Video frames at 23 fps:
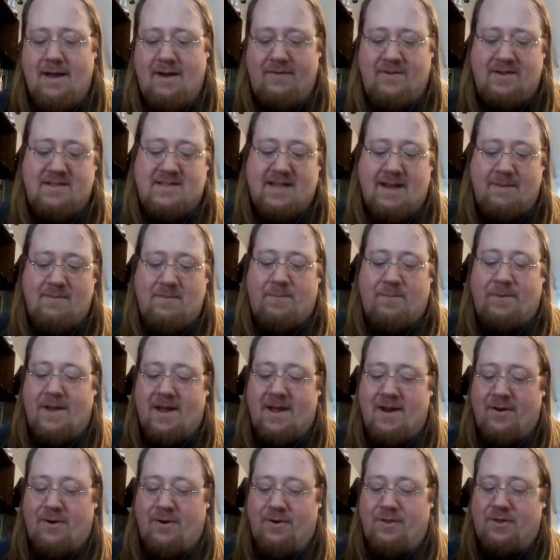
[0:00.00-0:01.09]
Every time you
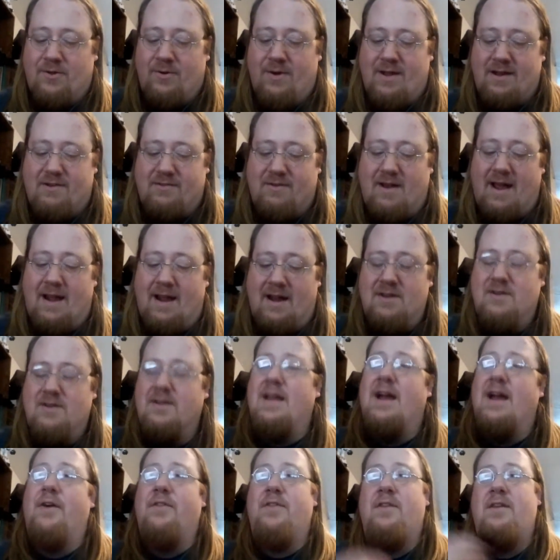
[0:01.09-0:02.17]
play an earthquake dragon, you
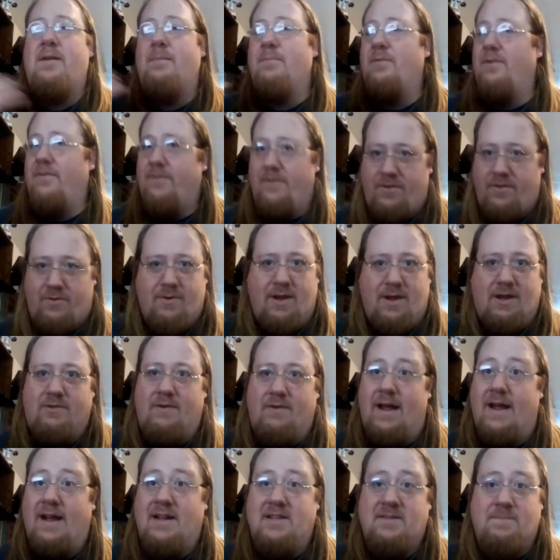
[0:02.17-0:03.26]
count the number of earthquake
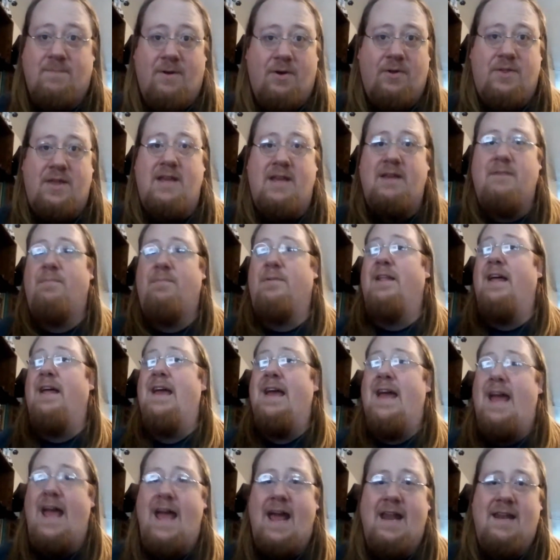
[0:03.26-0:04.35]
dragons both in
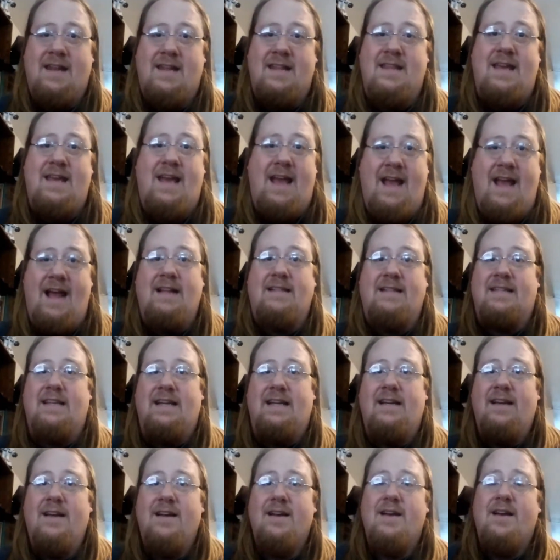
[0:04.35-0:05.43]
play and in the
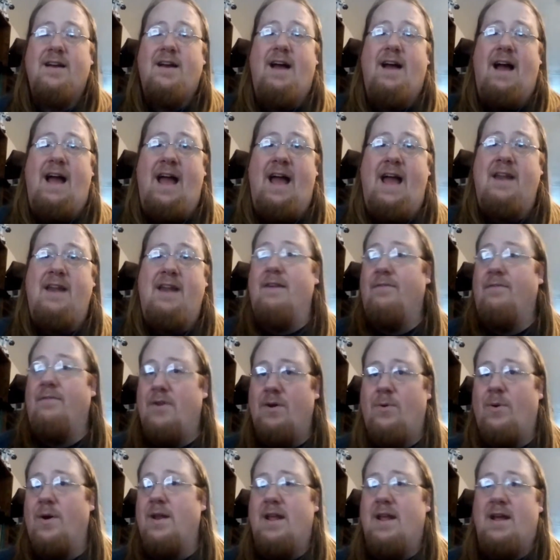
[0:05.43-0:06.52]
ante, and
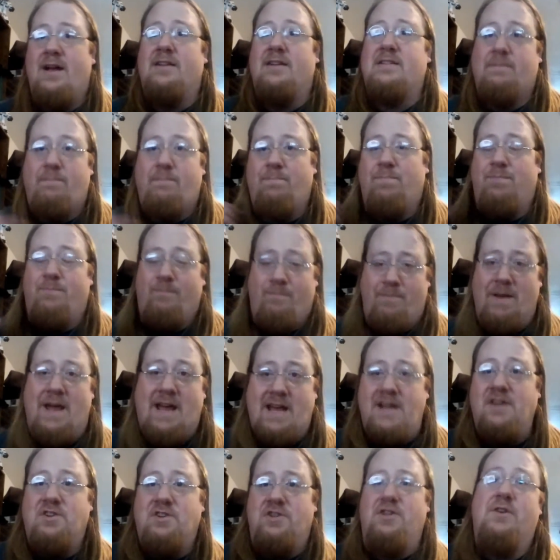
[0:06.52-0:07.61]
everyone else
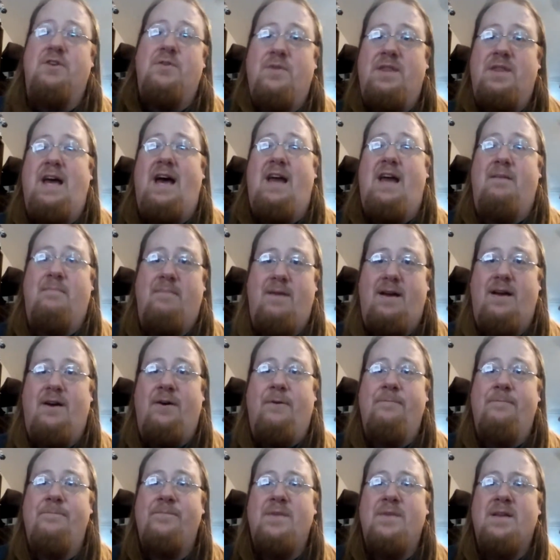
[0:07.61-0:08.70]
pays you that amount.